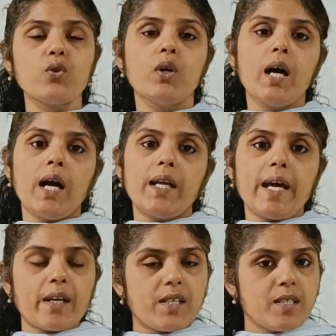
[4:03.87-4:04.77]
to
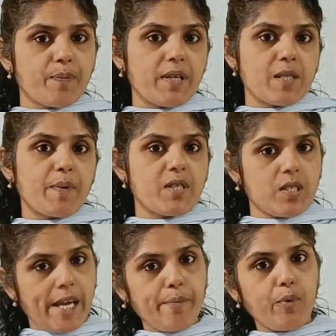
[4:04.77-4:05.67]
Directive Principles of
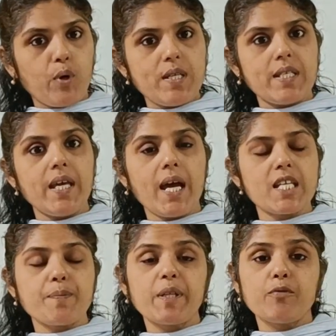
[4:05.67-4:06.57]
State Policy
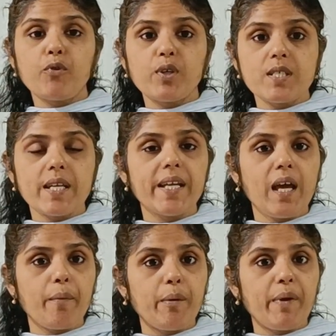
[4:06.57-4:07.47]
as per the
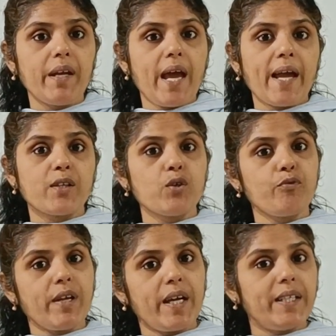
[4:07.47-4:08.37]
42nd Amendment Act of
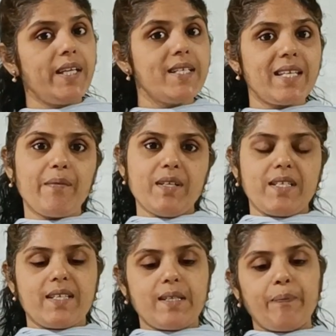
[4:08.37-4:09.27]

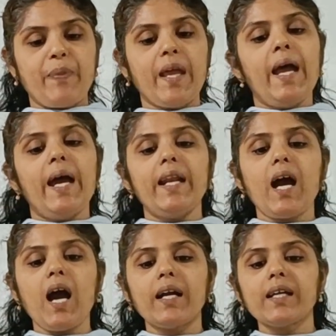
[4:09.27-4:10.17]
1976.
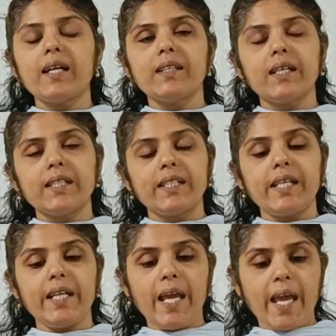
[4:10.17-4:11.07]
And Article
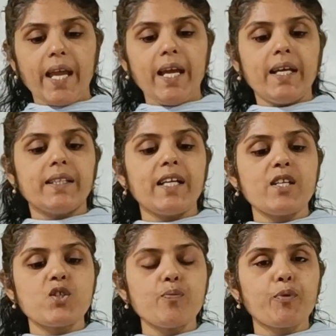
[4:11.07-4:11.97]
39A, that
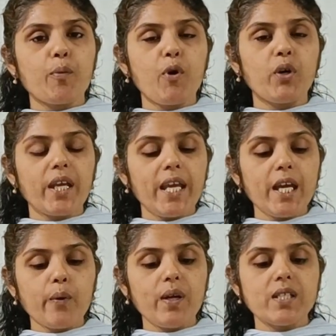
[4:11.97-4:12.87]
is to promote
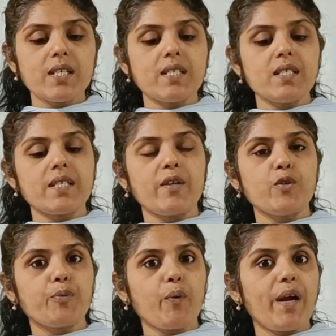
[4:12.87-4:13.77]
equal justice and
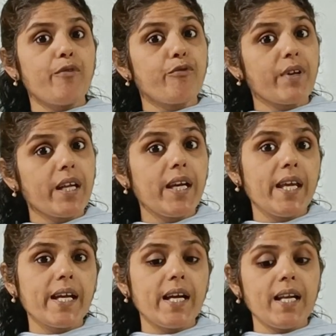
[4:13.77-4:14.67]
to provide free
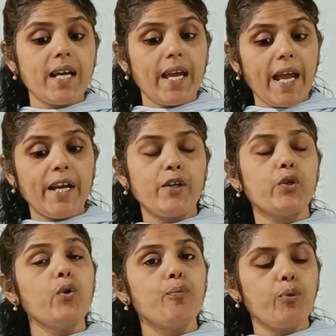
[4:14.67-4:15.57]
legal aid
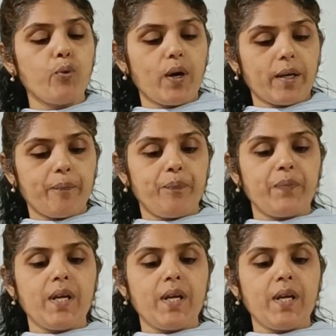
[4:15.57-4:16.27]
to poor.